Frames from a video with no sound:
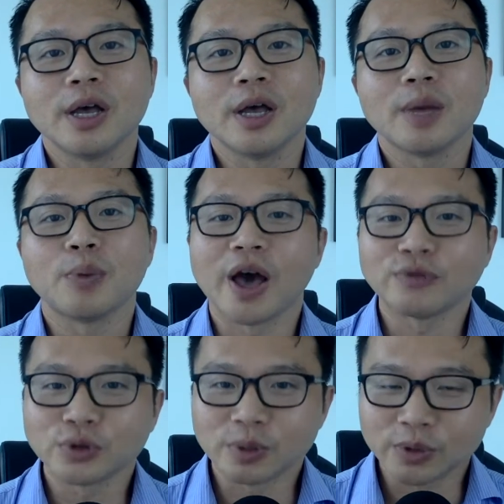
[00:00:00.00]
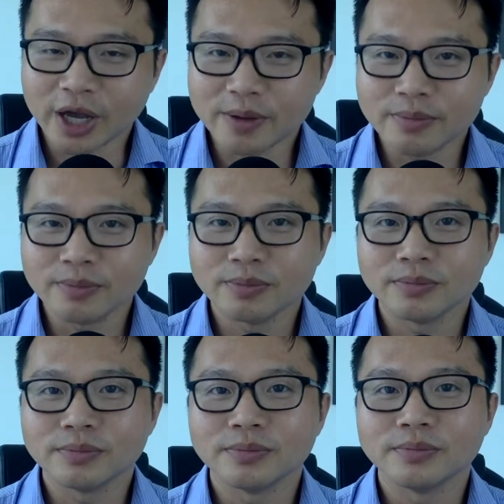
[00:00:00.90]
But after some time,
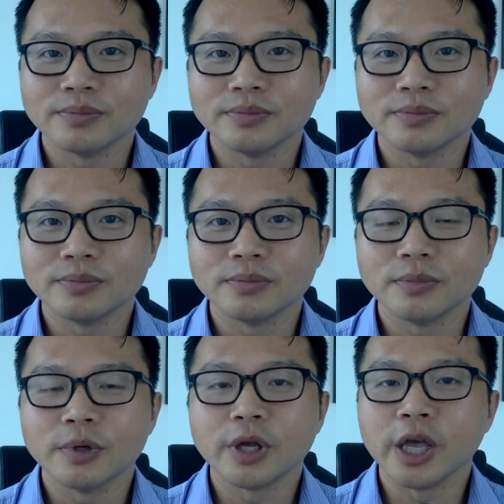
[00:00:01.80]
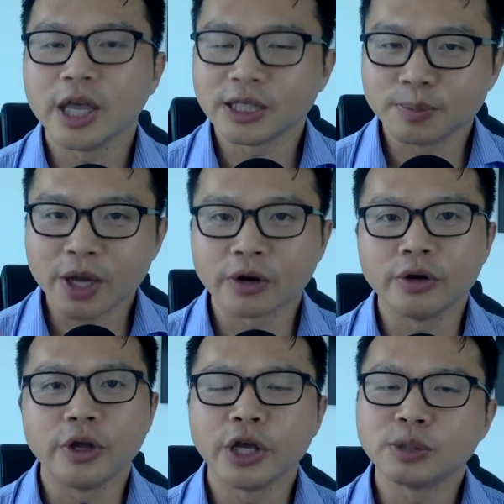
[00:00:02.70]
it gets better.
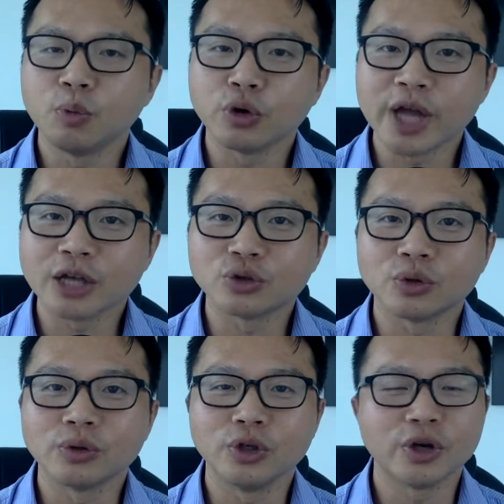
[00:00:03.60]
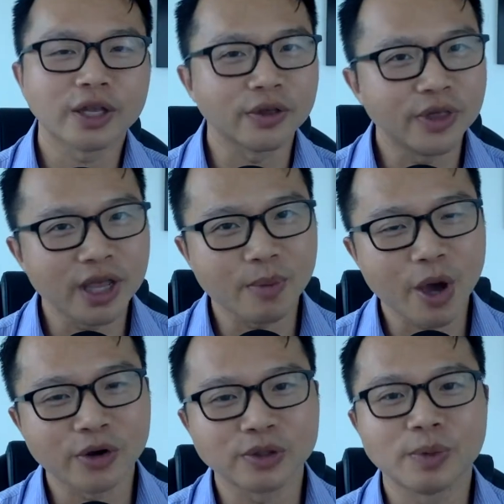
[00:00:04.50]
It gets more natural. You don't have to think about
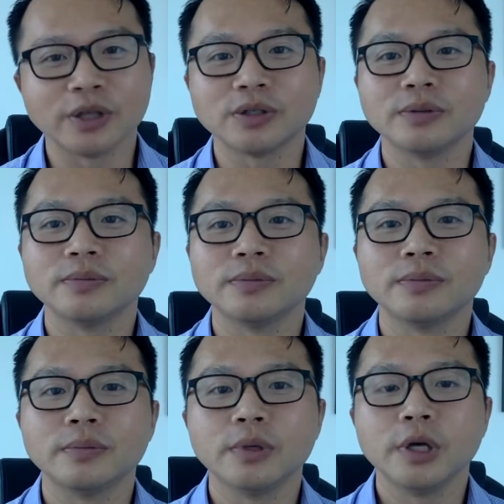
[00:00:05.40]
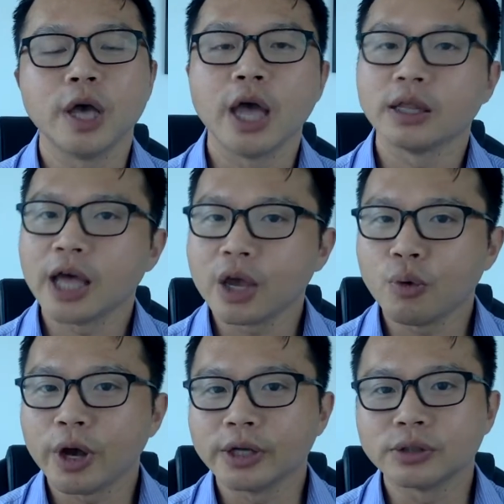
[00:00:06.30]
it as much. And
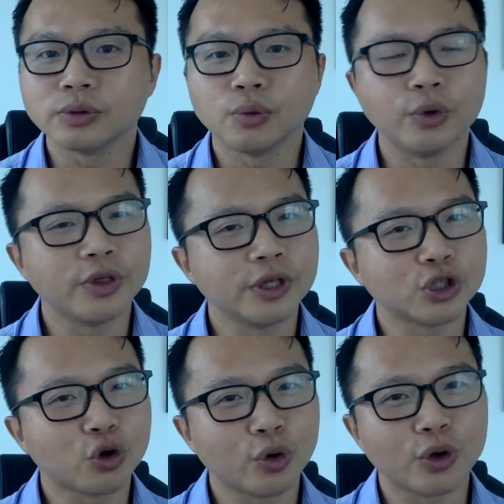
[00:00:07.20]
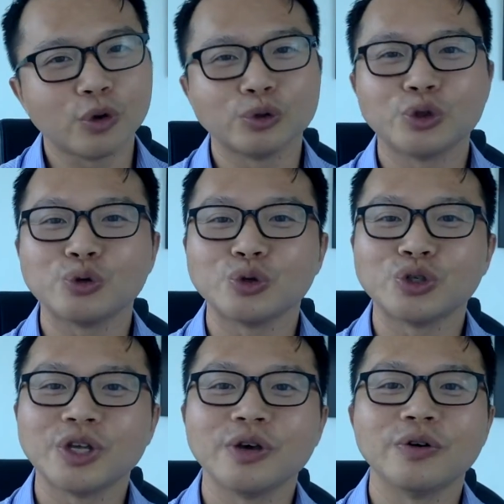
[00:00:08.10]
likewise, with this critical social
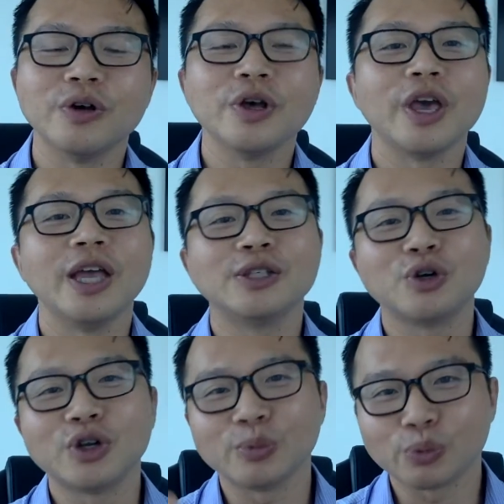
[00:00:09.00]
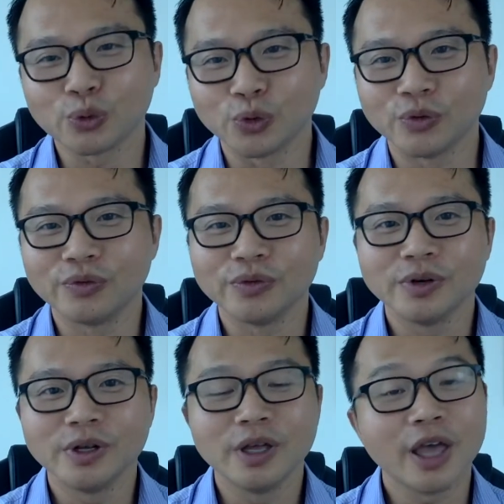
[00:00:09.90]
skill, it's going to improve
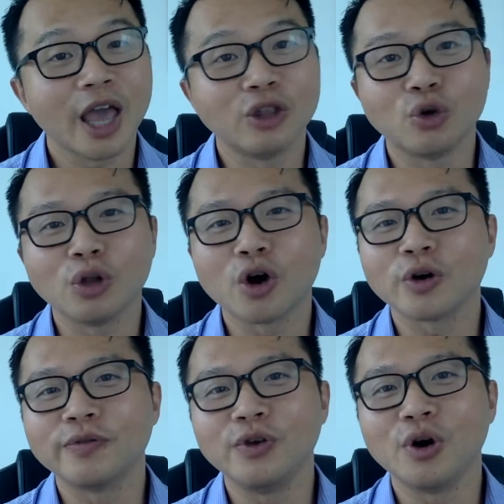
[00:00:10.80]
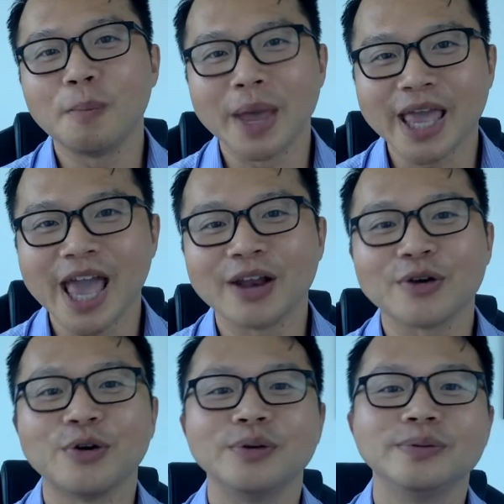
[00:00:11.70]
and no longer feel mechanical.